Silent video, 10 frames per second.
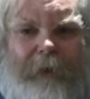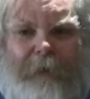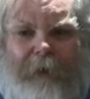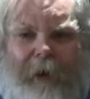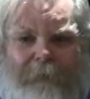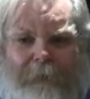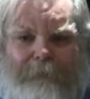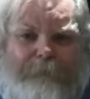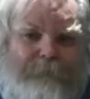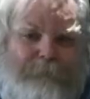You know, I have a,
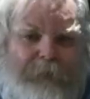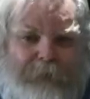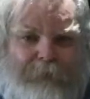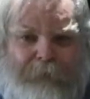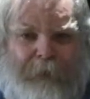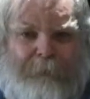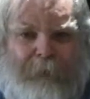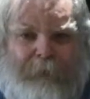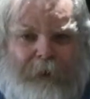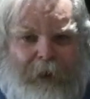a degree in
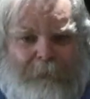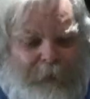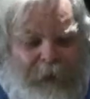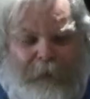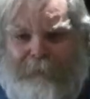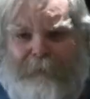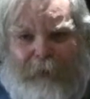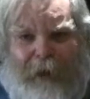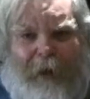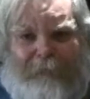public health, but I don't
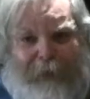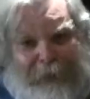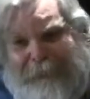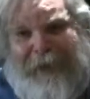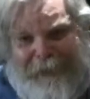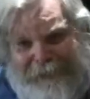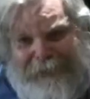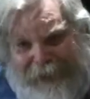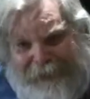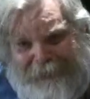know how to write grants
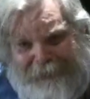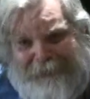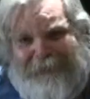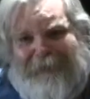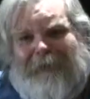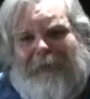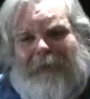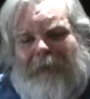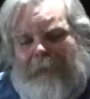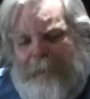yet.
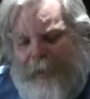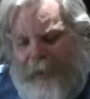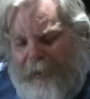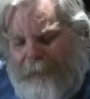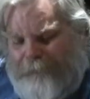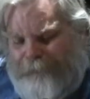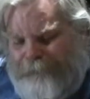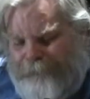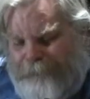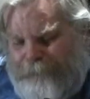But um,
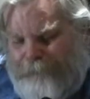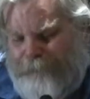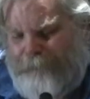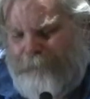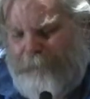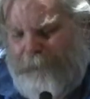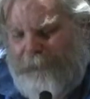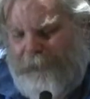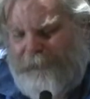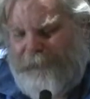
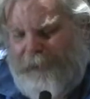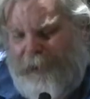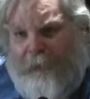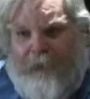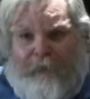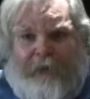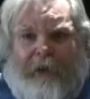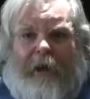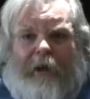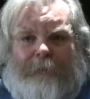like I said, I don't use
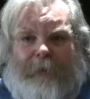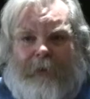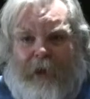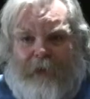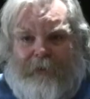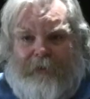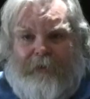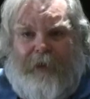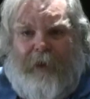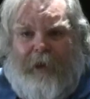any AIDS medications
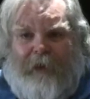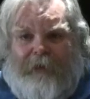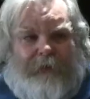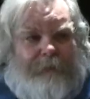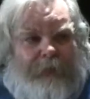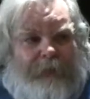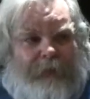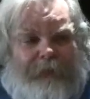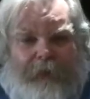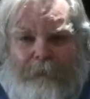today. I just
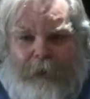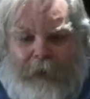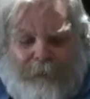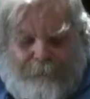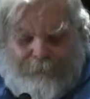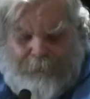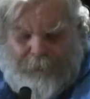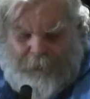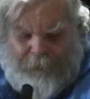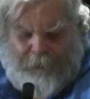recently um,
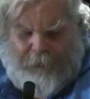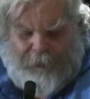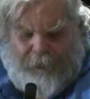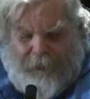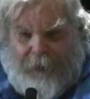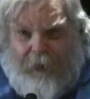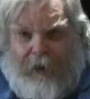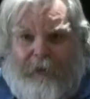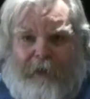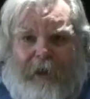had a
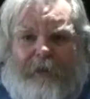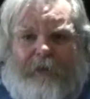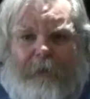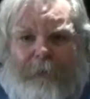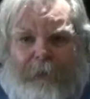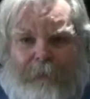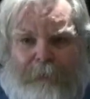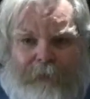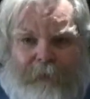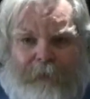heart attack this year about three
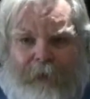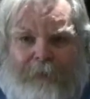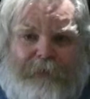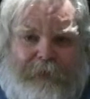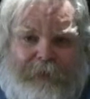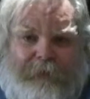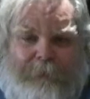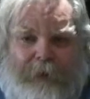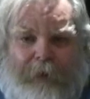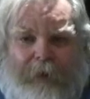months ago. I have stents
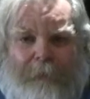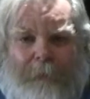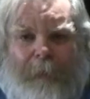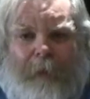in me. Um,